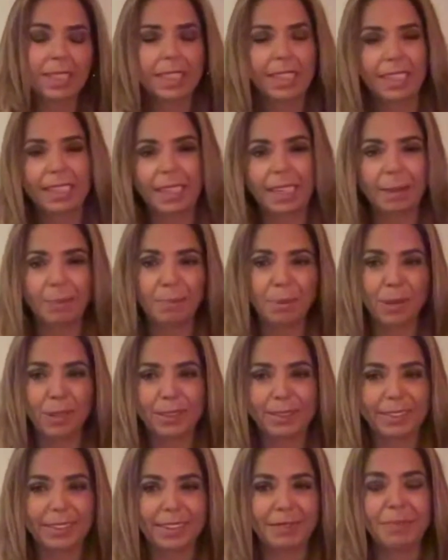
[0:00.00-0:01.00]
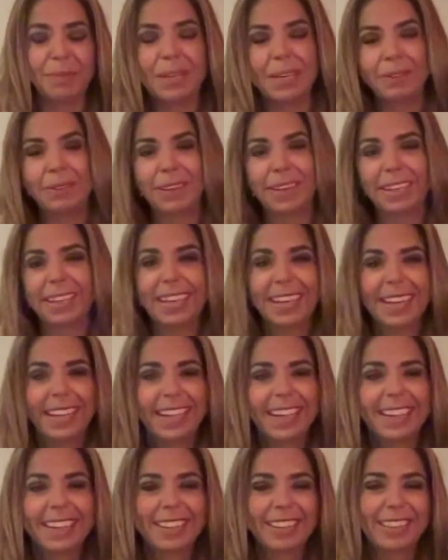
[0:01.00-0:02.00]
a process. But anyway,
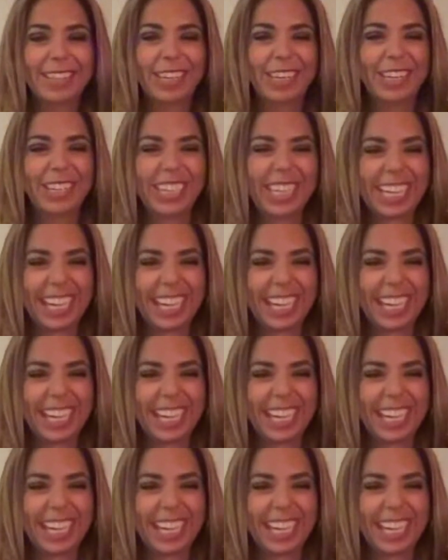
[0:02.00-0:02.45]
so...